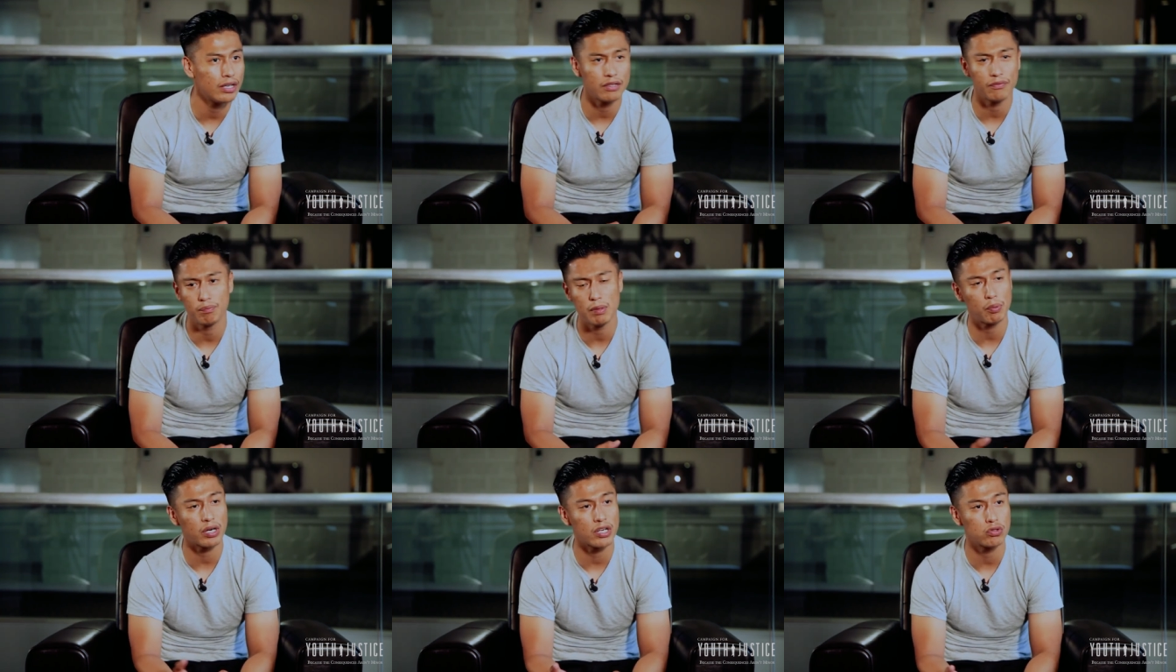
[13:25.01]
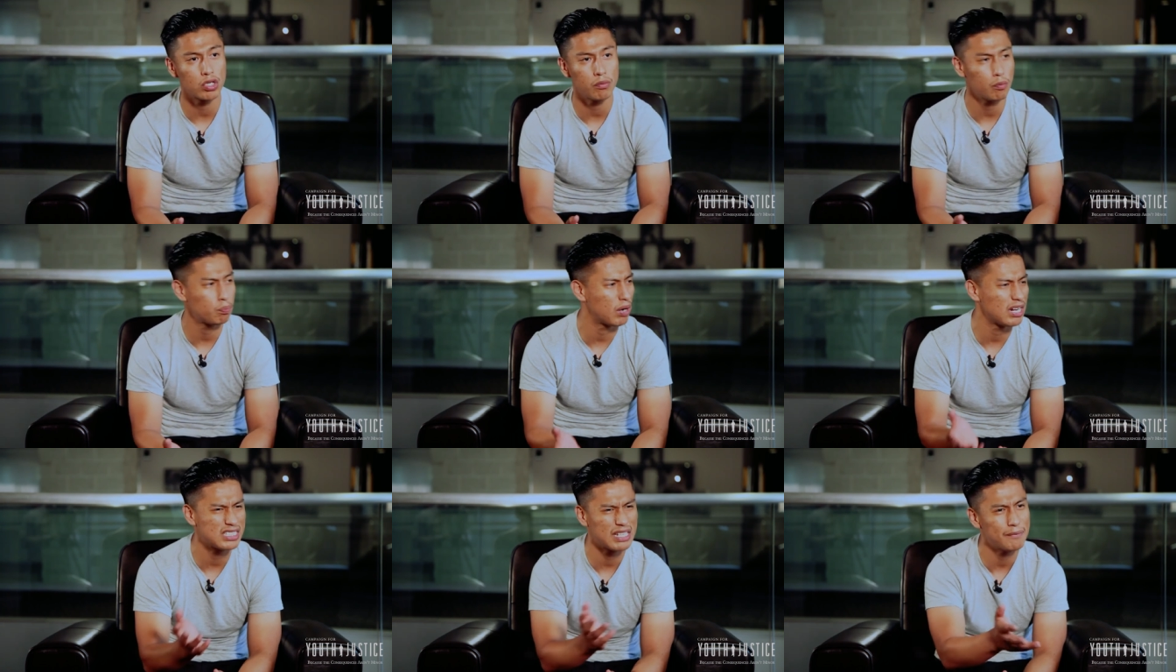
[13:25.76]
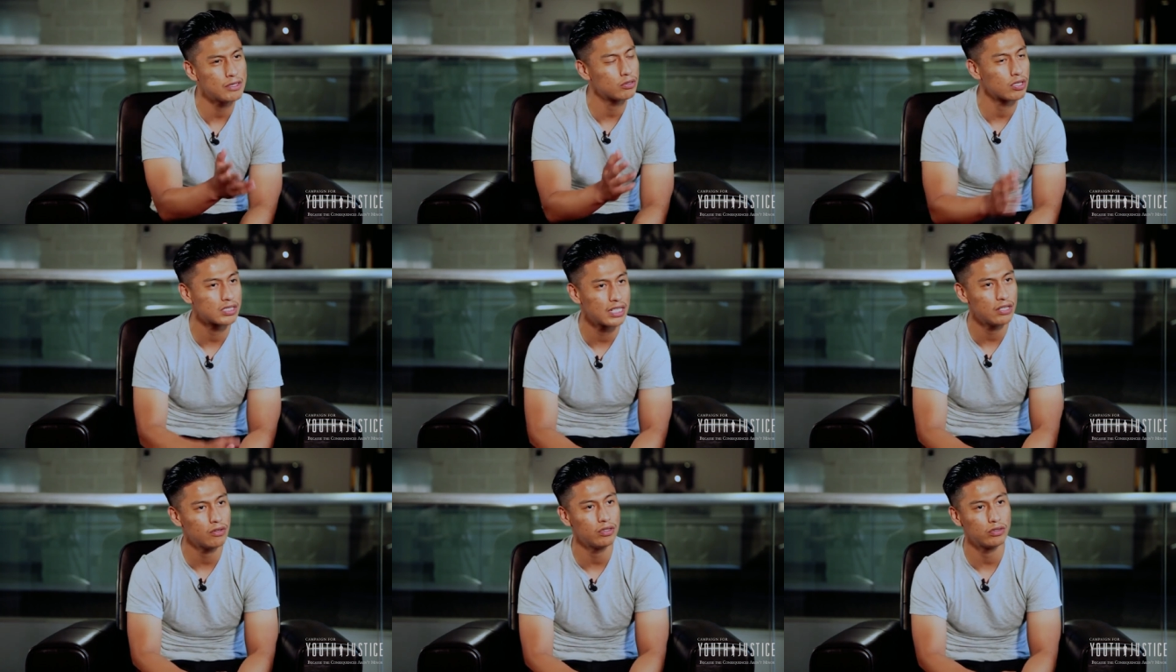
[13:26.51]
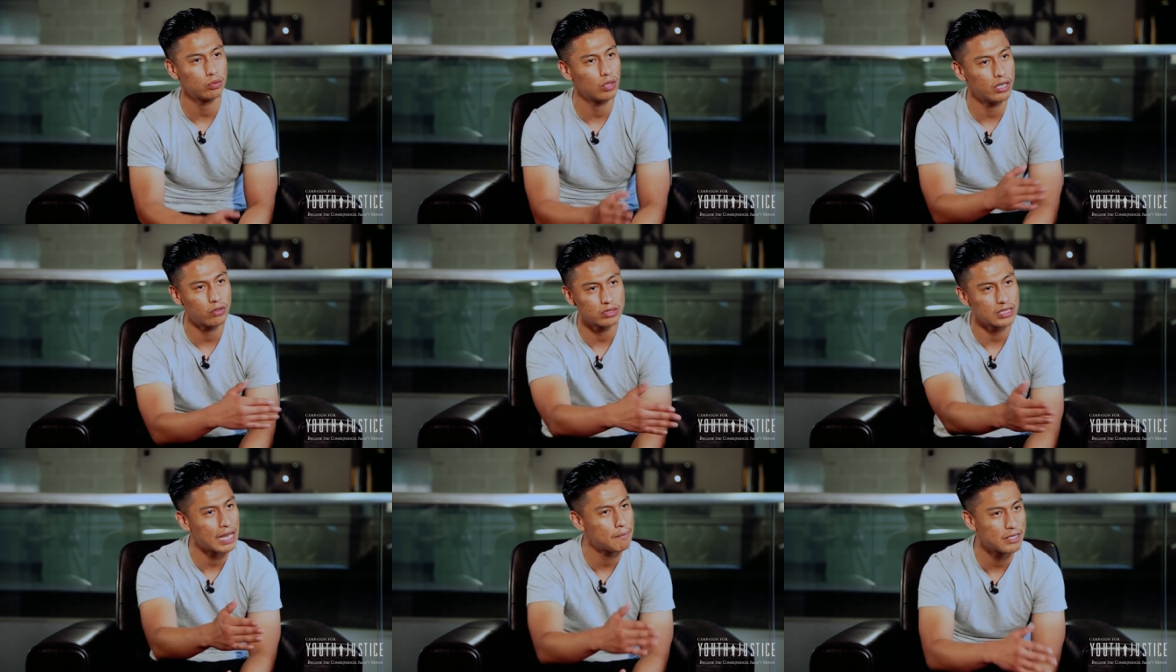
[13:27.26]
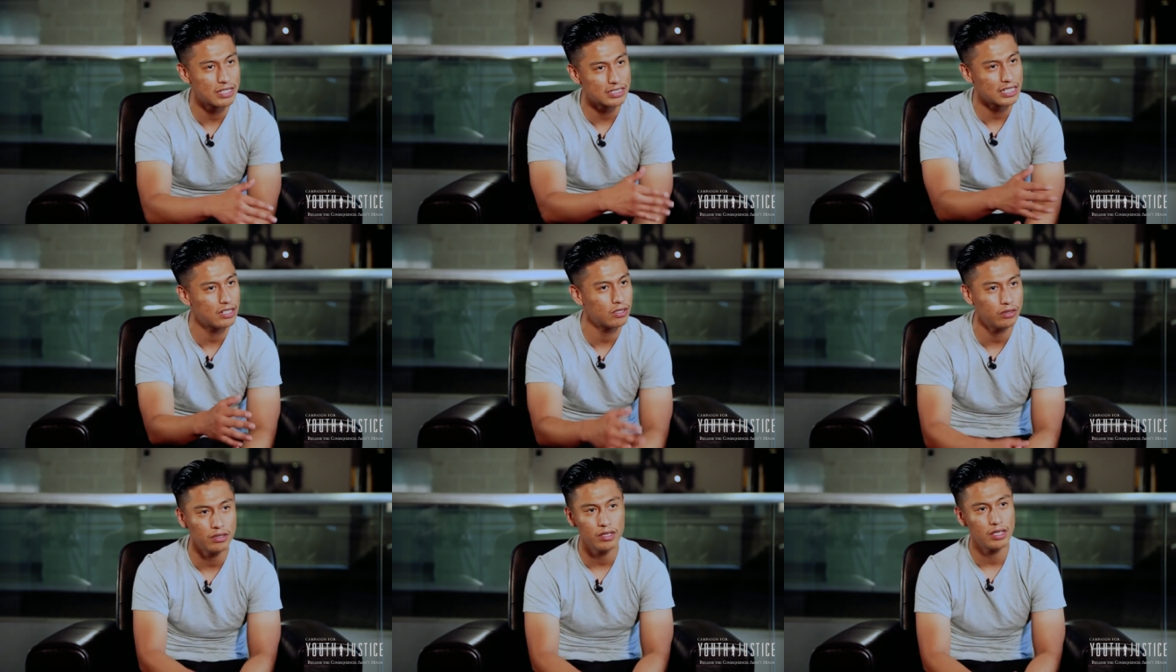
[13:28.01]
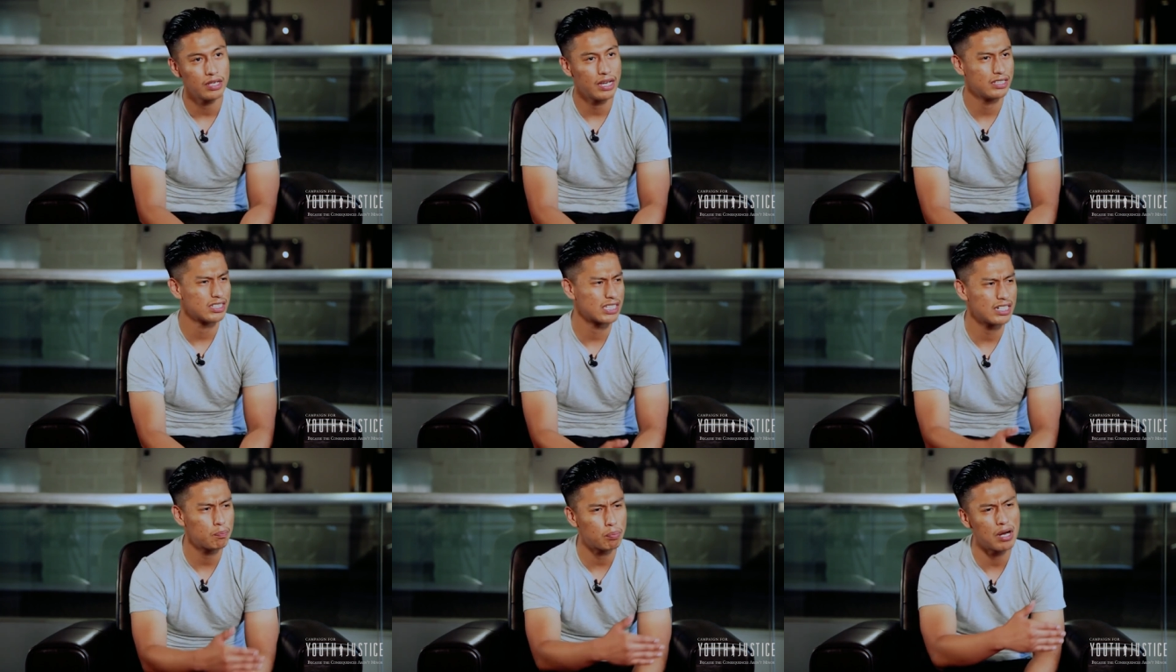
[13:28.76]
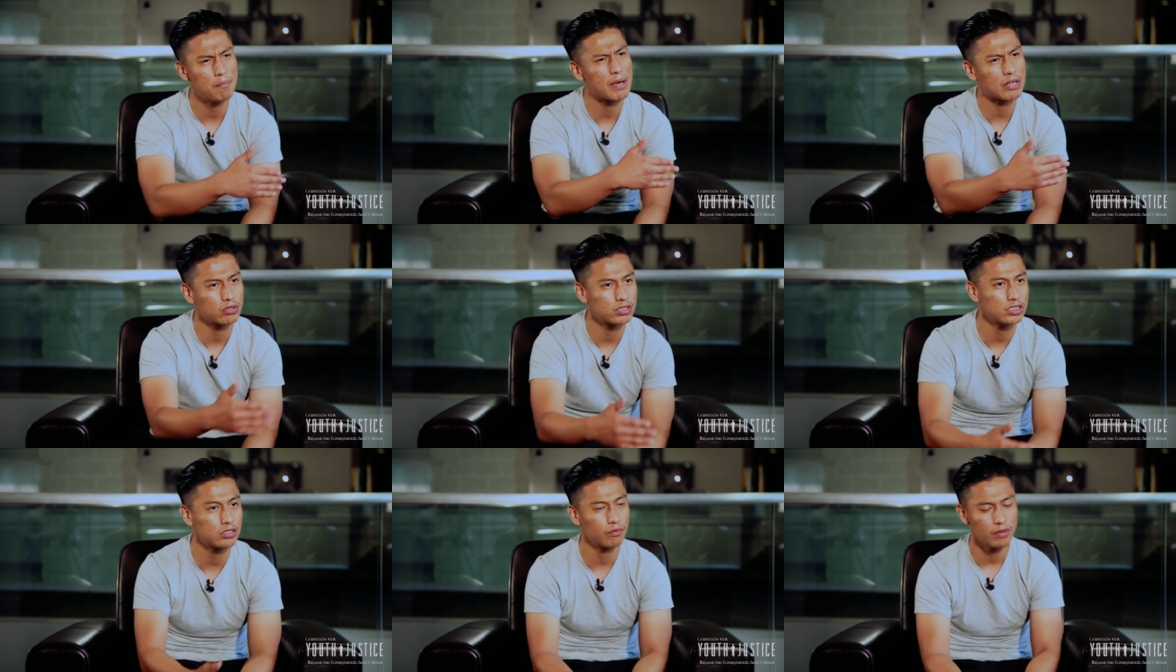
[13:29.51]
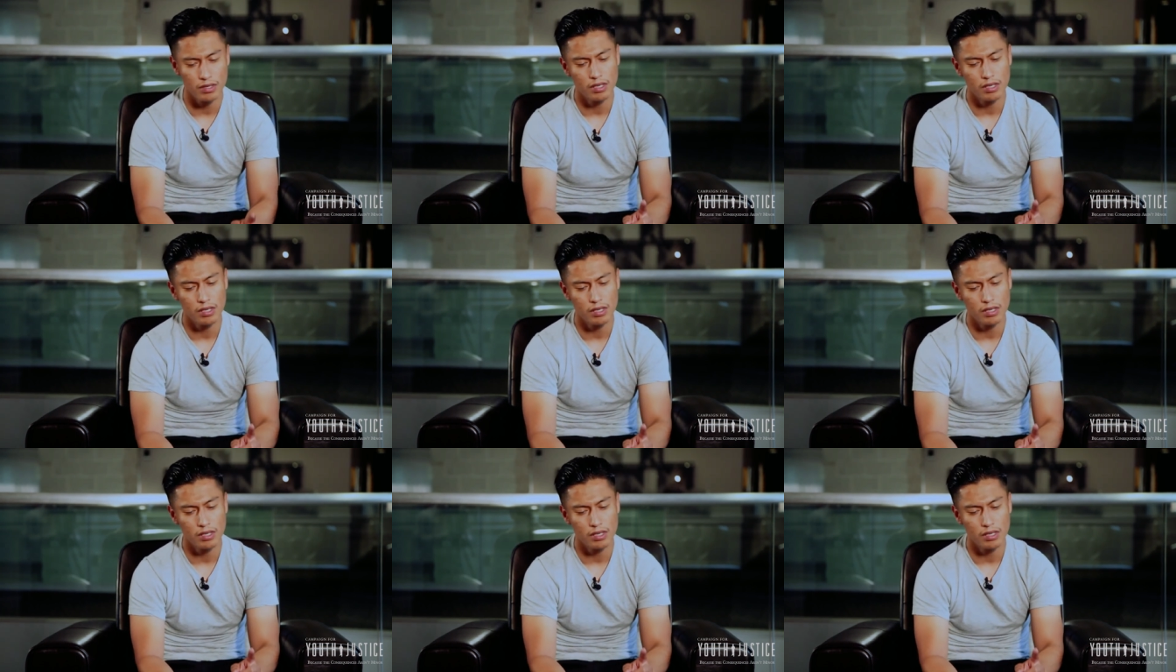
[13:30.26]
and if people get in trouble, probably send them to a center, do a little time in the center, and the center probably might consist of